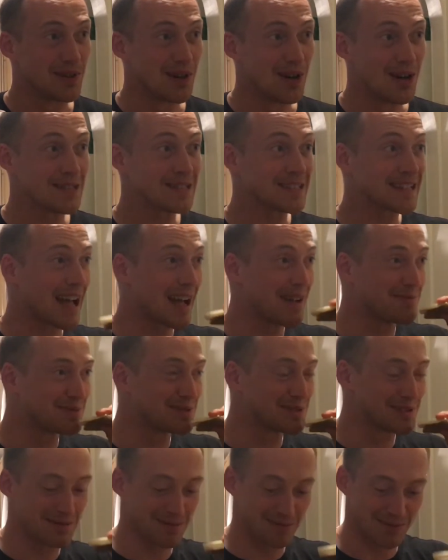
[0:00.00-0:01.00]
Vodka,
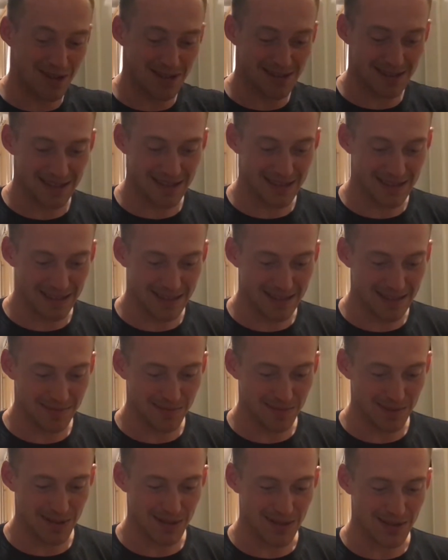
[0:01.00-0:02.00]
bullet vodka, and then
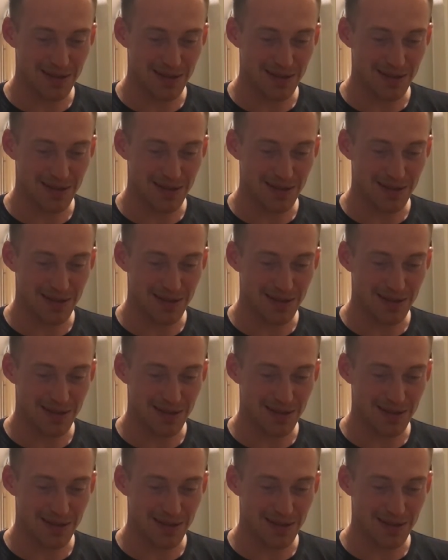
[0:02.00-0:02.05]
borscht.